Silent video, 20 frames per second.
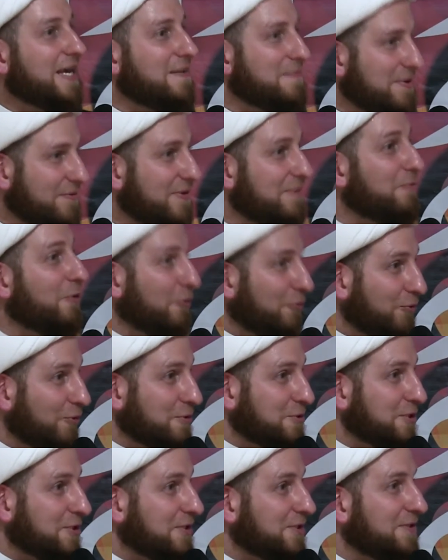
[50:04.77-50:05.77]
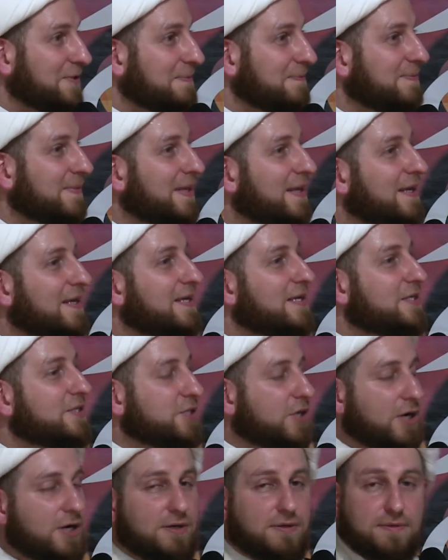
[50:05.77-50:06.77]
even more fortunate.
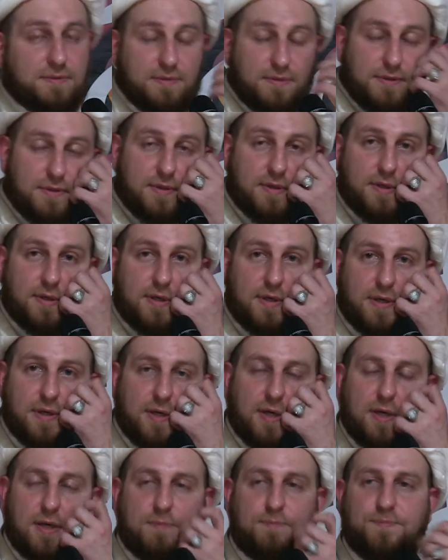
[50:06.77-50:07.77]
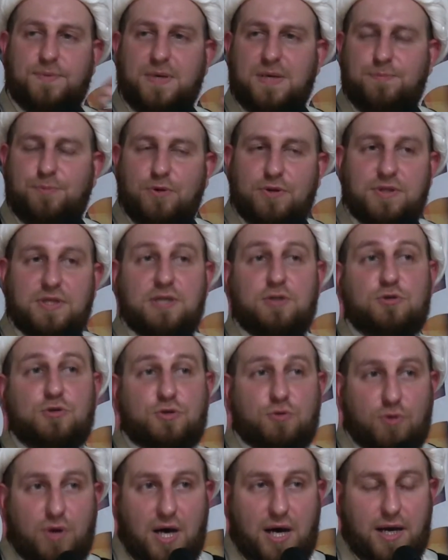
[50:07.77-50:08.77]
So people need to
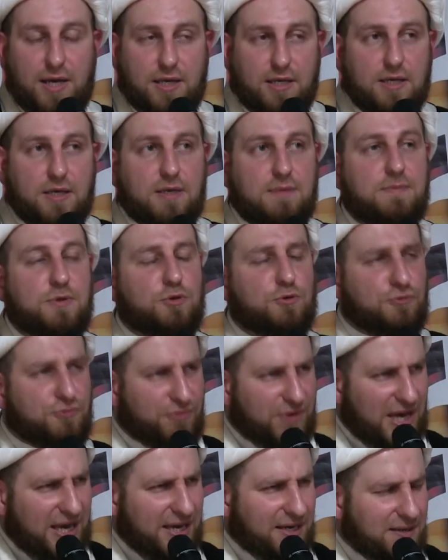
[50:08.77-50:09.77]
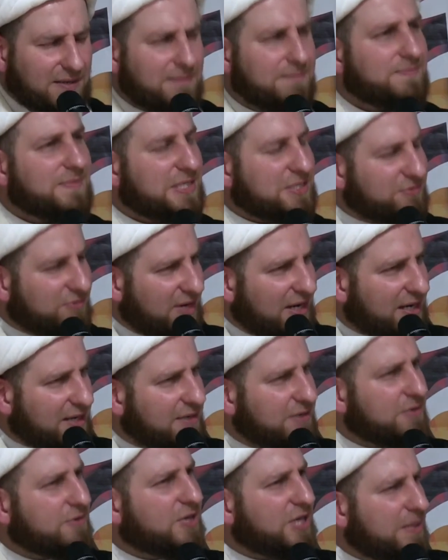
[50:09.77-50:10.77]
try. You fail, that's fine.
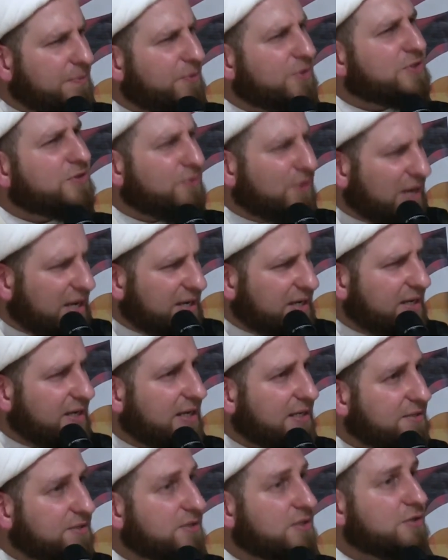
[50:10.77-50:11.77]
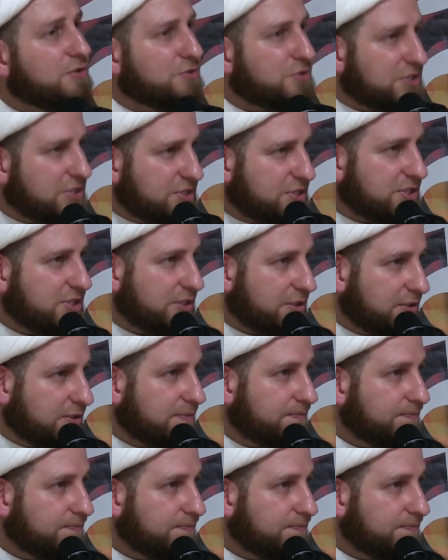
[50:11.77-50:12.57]
You keep on trying until you succeed.